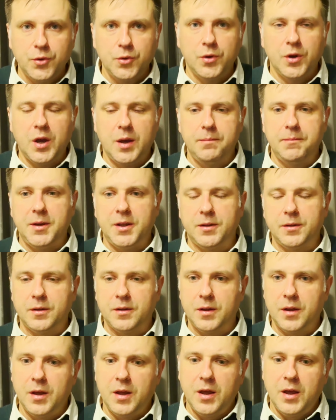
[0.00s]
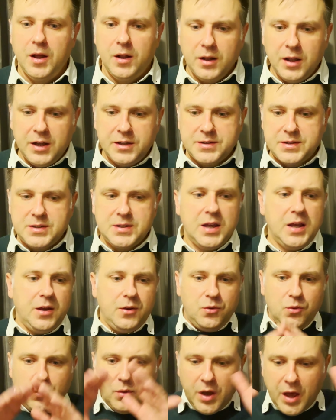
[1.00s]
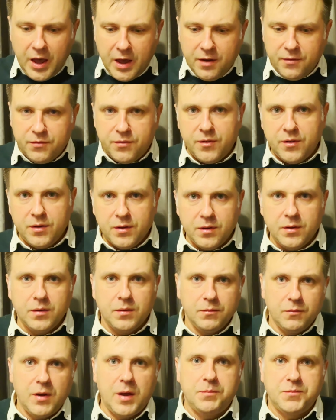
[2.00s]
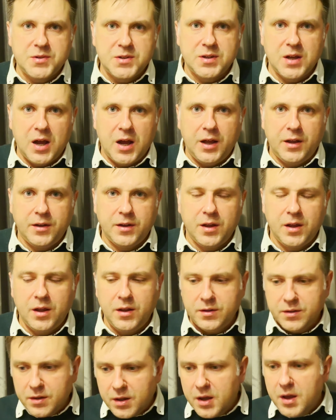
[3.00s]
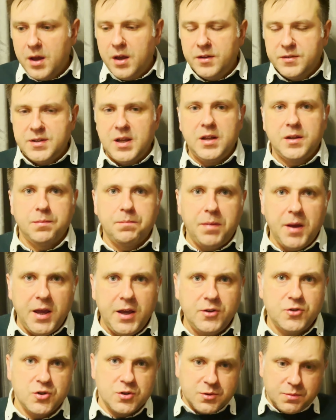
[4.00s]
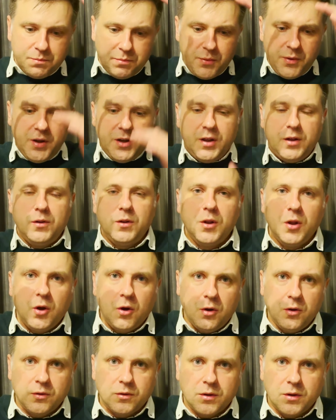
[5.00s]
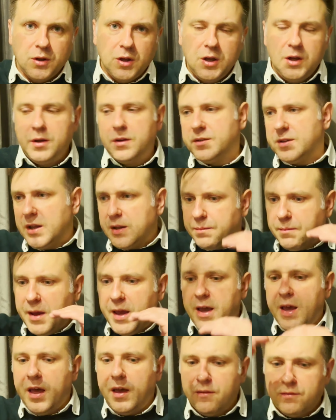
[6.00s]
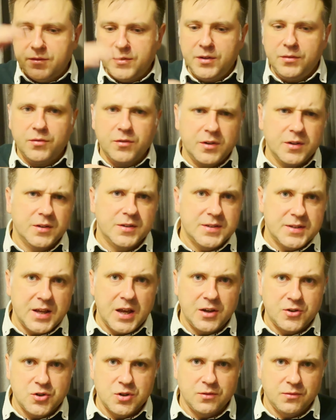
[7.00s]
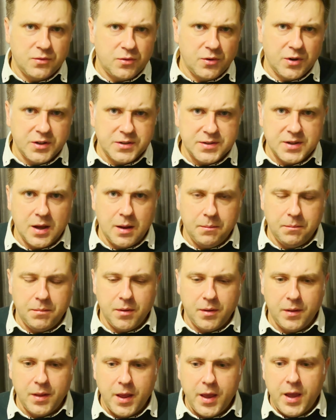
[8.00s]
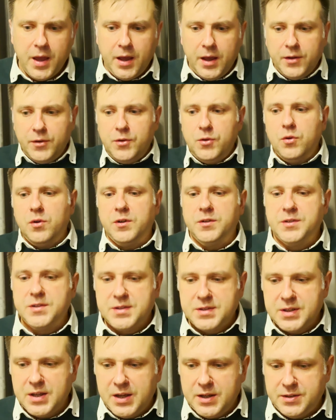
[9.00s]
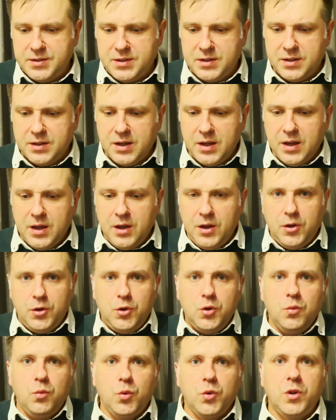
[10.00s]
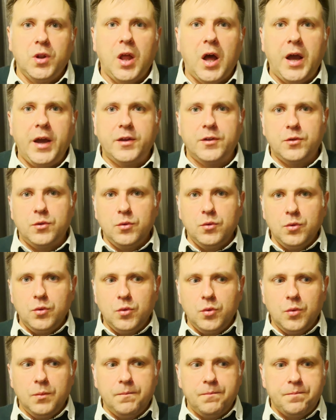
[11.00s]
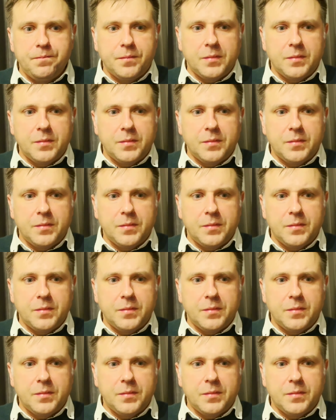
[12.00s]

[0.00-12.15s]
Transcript: do I mean? Let's say you have a website and that page is pretty long. That may have different sections, for example, and you understand that you would like to